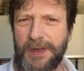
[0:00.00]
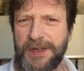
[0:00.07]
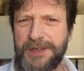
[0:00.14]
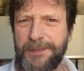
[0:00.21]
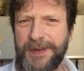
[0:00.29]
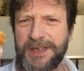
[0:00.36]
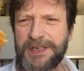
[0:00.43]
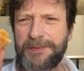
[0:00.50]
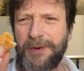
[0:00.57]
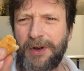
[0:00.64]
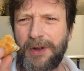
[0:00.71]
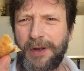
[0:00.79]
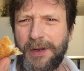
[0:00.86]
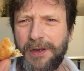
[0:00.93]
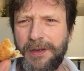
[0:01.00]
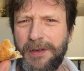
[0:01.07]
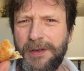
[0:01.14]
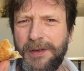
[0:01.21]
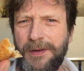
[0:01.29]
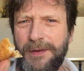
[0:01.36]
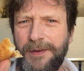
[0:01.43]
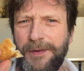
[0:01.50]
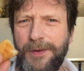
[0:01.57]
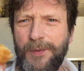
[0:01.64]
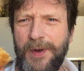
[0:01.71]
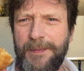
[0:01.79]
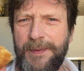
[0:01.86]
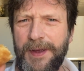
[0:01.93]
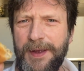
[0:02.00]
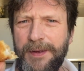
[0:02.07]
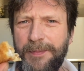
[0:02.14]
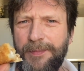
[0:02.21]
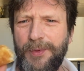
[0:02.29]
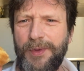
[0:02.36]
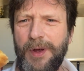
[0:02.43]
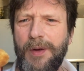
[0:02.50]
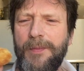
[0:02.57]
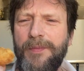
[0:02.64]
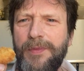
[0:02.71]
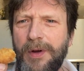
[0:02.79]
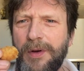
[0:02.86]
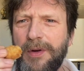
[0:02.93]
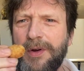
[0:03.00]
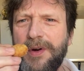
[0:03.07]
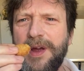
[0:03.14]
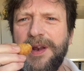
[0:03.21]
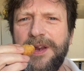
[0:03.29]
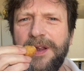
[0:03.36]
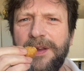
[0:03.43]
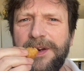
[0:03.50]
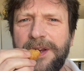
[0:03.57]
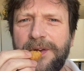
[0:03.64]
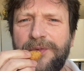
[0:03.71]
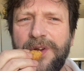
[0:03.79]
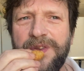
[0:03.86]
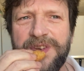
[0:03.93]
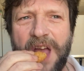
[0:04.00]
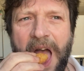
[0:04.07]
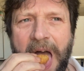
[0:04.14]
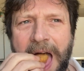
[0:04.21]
is a bit smaller than the Whitby, but not a great deal of difference.